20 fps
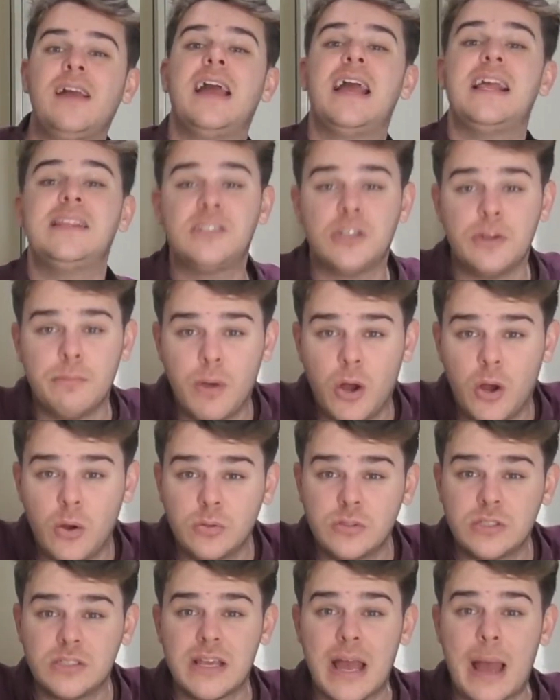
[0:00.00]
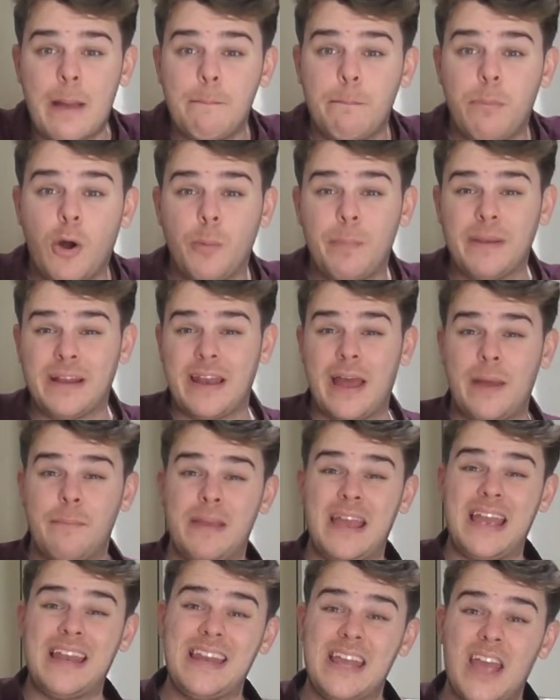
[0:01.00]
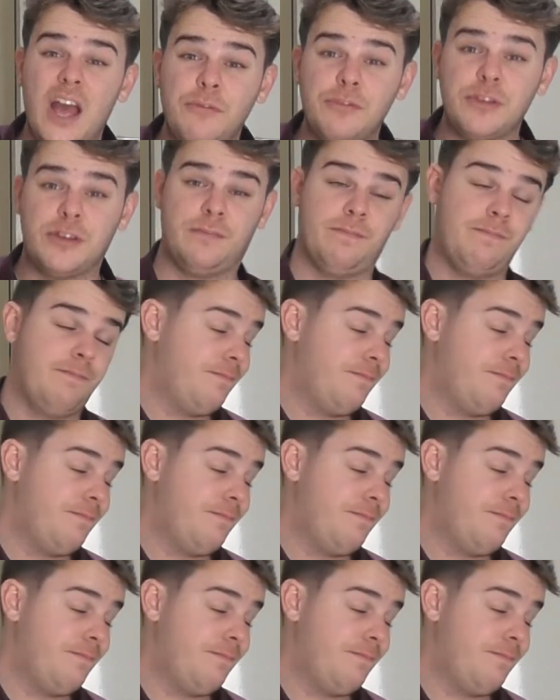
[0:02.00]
into the moulds and popping them in the oven.